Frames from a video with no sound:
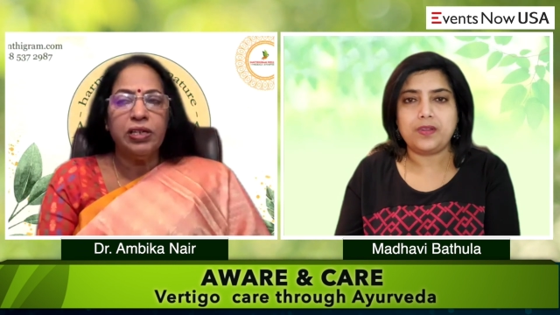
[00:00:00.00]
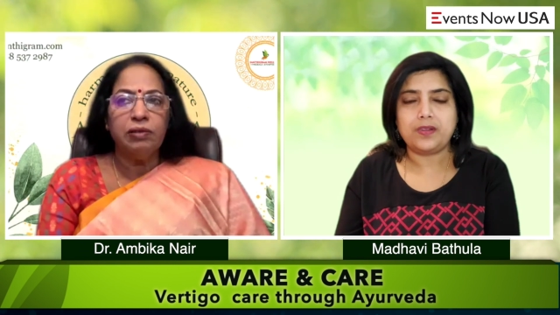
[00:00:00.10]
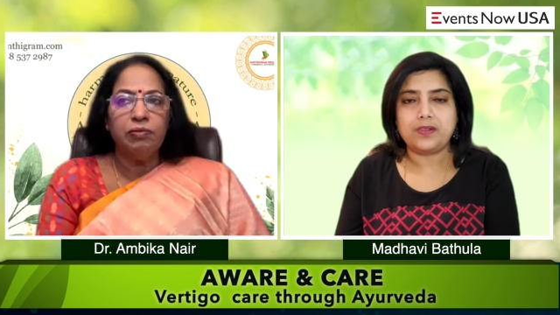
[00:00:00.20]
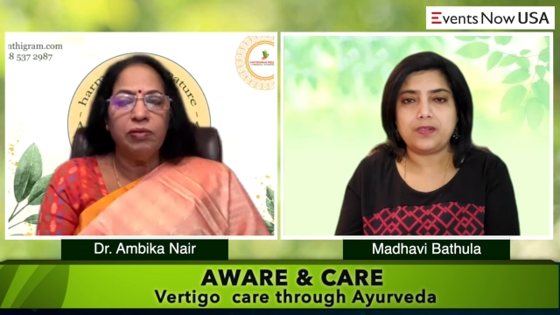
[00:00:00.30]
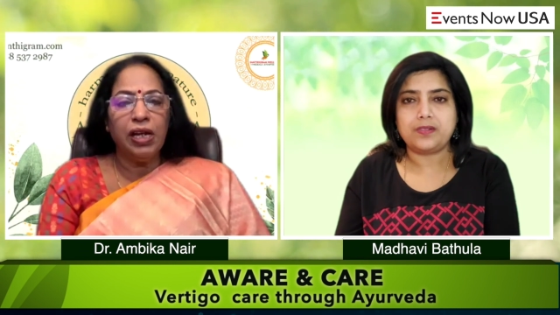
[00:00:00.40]

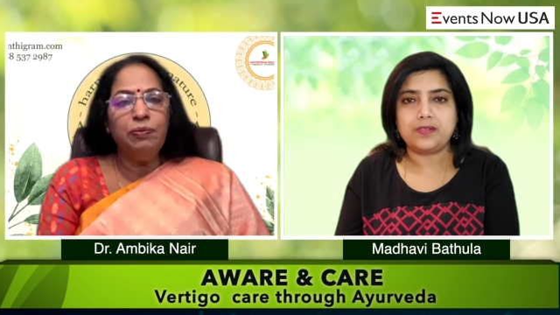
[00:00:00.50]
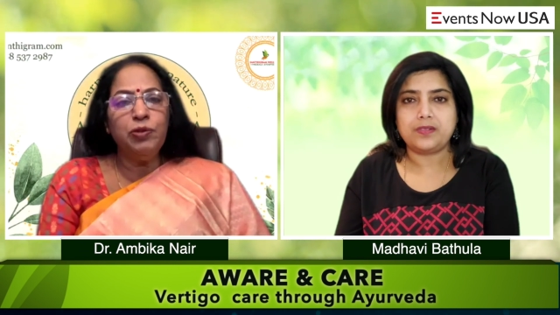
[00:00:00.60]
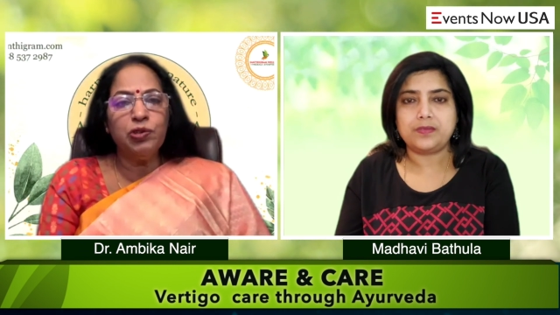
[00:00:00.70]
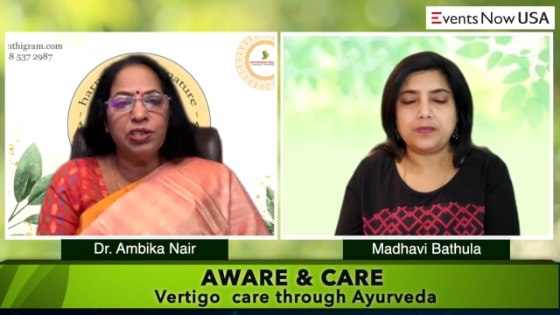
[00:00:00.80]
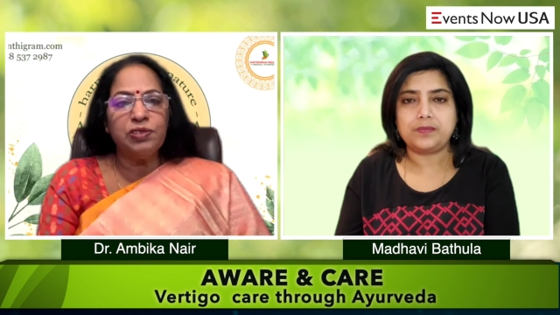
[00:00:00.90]
Speaker 1: lime
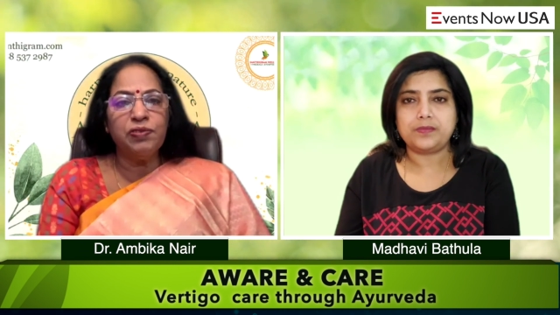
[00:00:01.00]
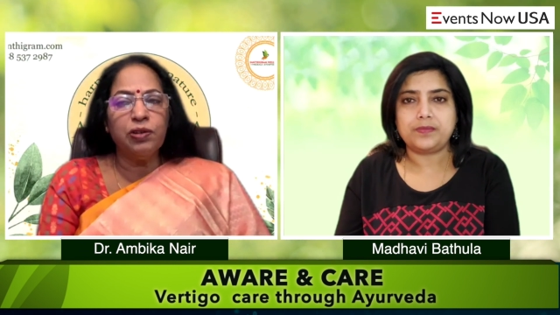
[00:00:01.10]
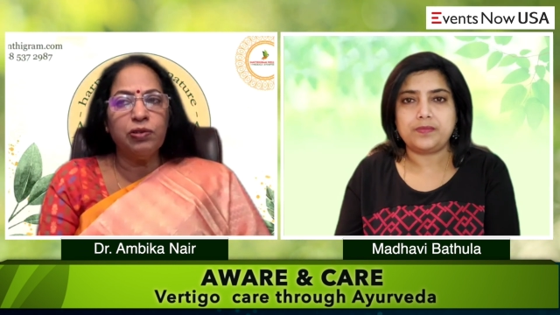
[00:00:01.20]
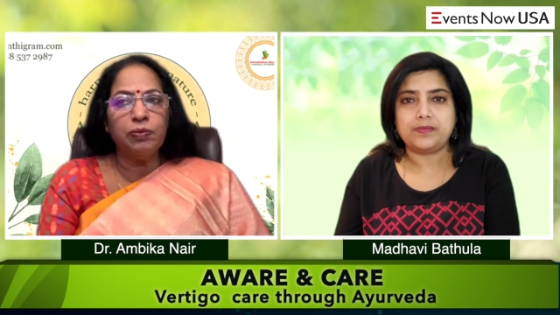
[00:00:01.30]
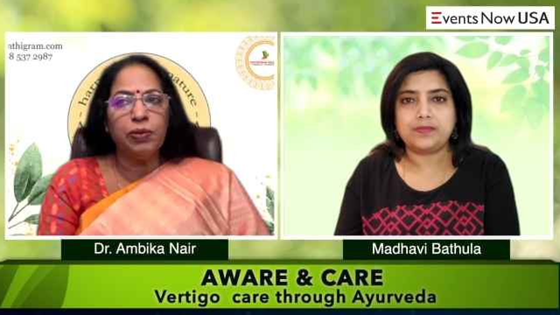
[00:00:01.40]
juice is
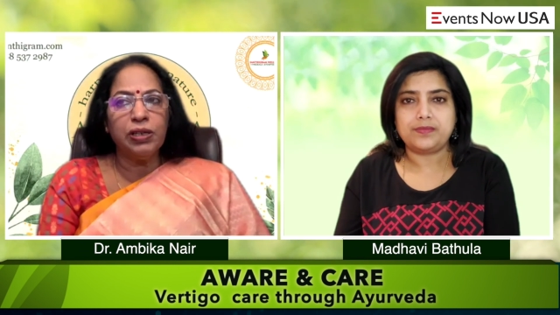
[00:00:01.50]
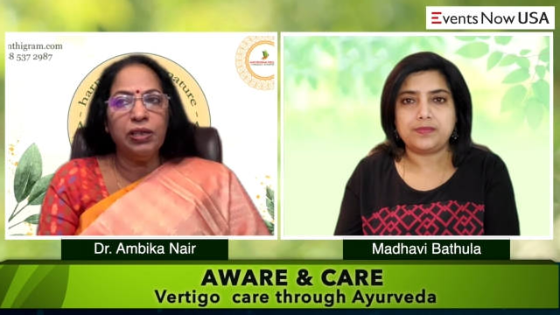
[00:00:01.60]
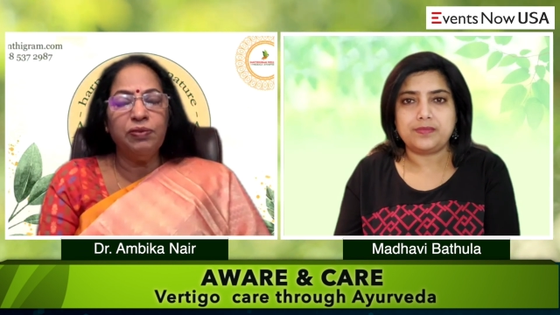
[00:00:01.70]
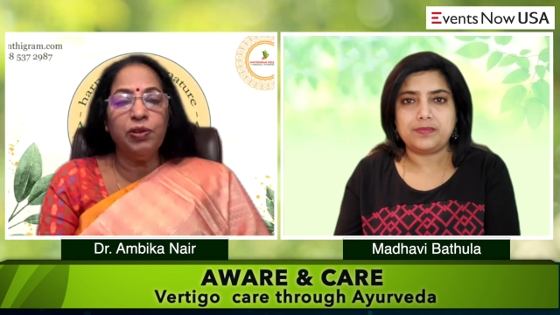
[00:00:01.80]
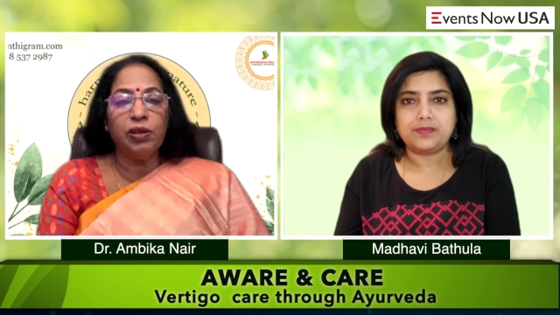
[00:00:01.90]
very good, but
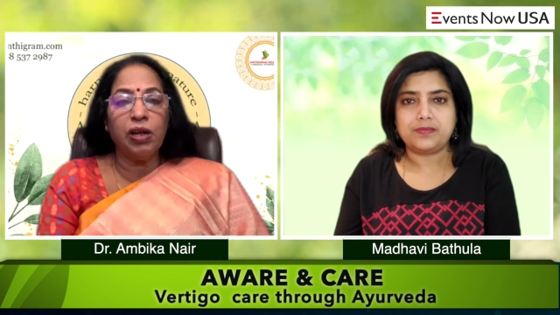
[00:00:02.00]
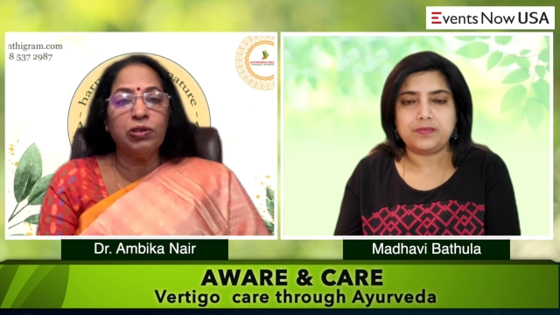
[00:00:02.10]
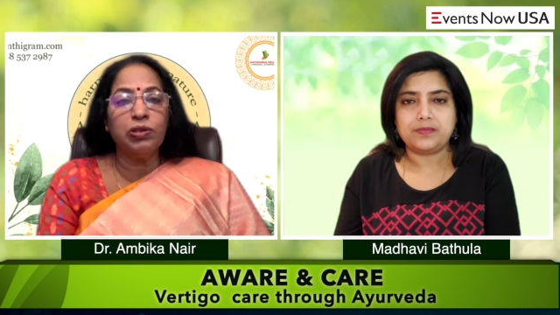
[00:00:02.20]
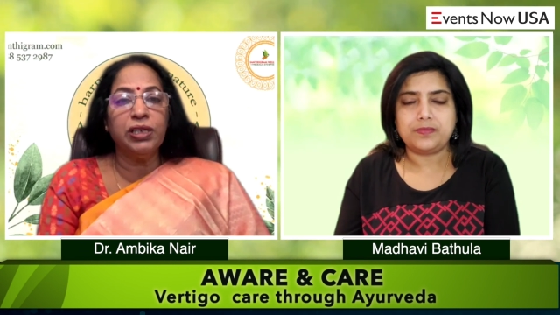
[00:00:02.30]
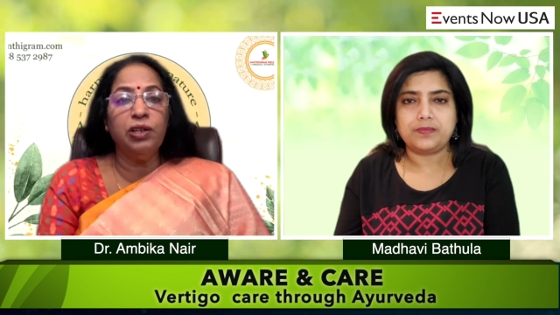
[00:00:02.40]
if you are
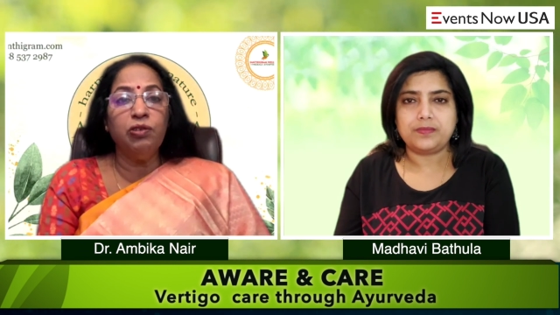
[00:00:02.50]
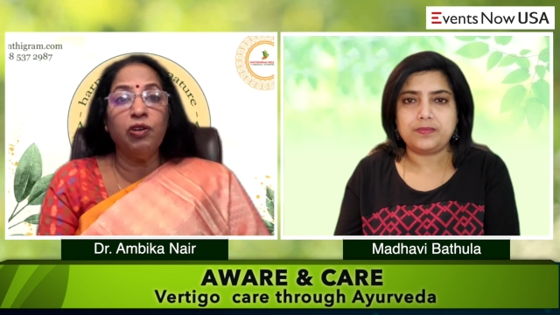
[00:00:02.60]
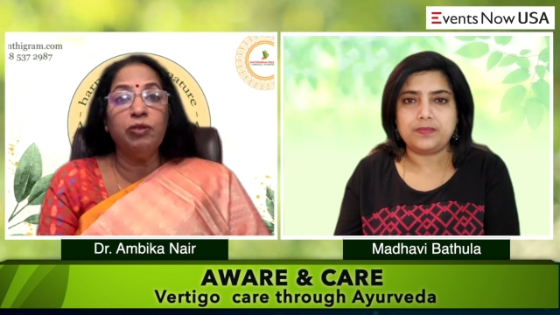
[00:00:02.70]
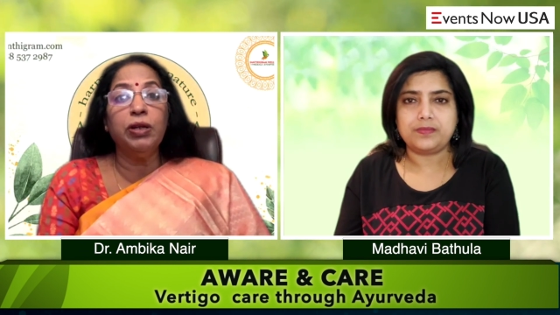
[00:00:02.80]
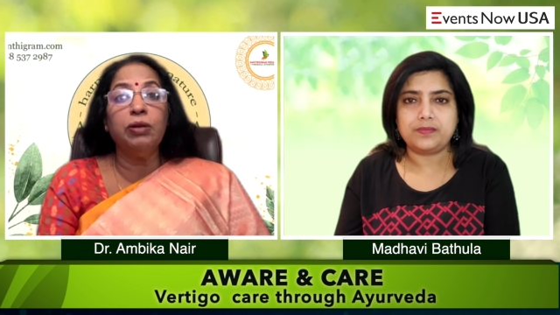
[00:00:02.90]
outside, you
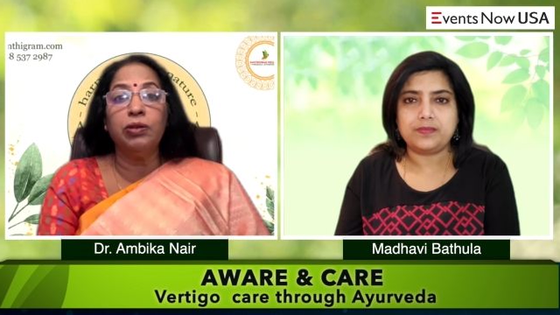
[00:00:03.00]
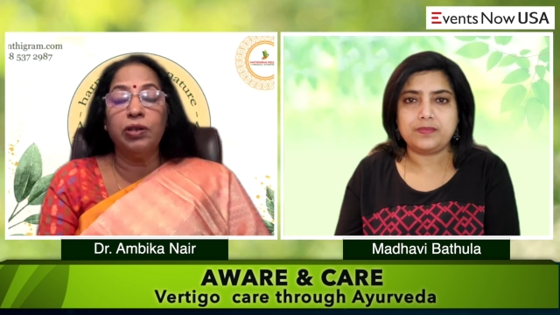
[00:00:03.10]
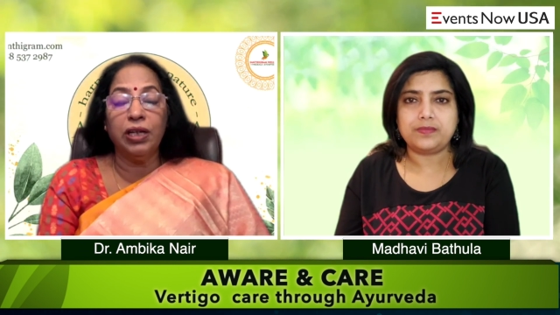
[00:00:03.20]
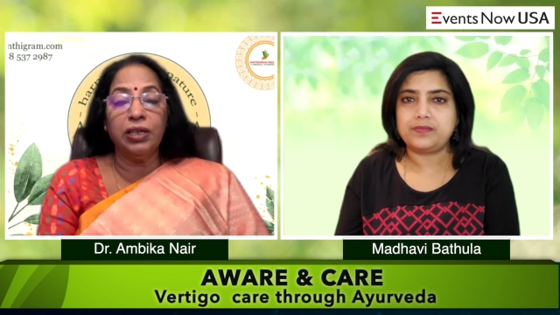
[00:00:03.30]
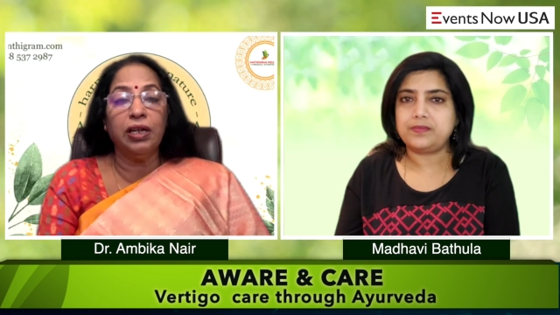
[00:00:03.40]
won't be able
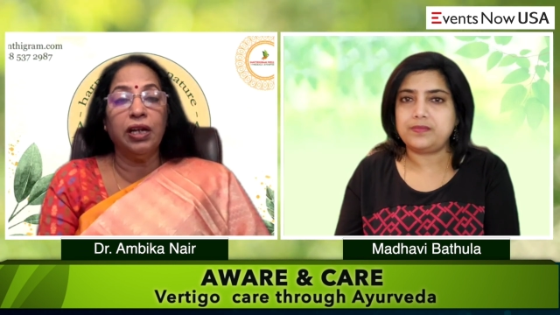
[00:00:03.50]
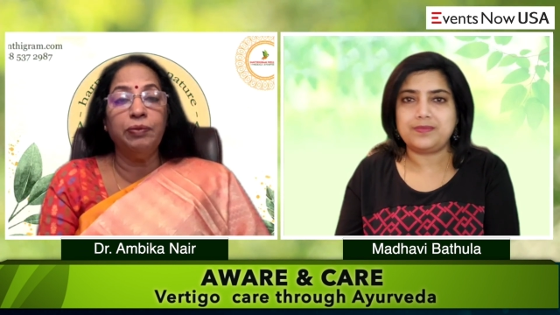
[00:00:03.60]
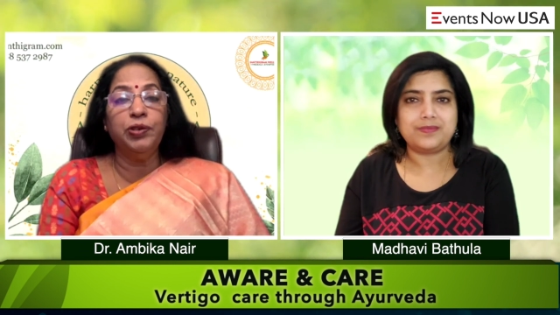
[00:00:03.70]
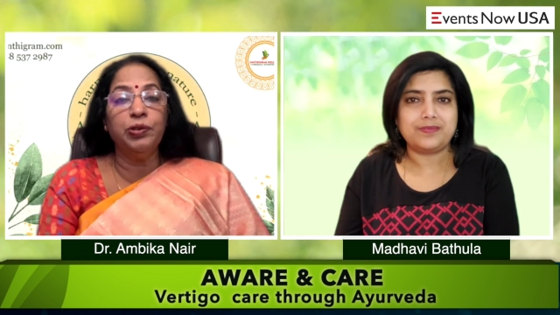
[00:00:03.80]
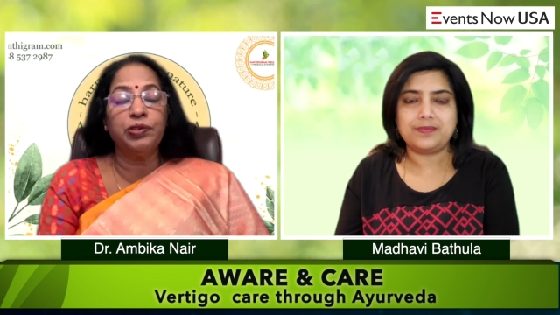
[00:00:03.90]
to get a
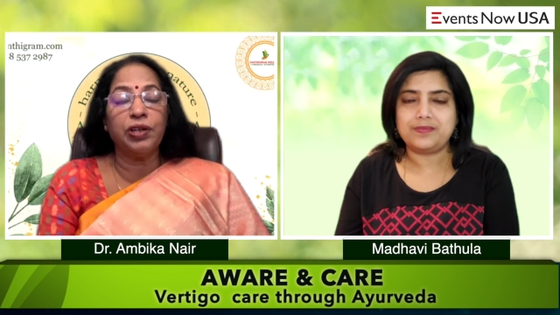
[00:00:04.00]
lime juice,